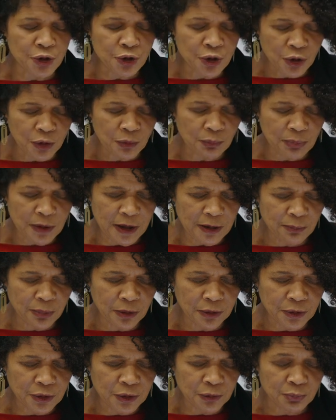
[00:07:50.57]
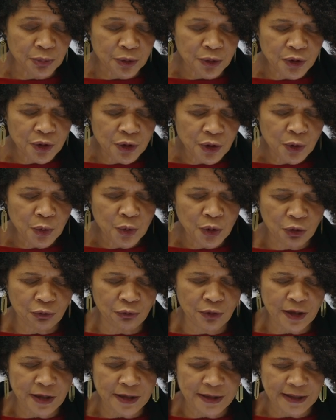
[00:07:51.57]
young people to pursue
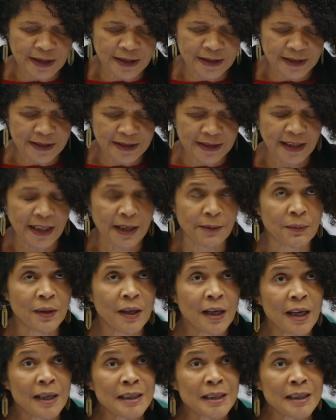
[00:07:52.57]
careers in STEM,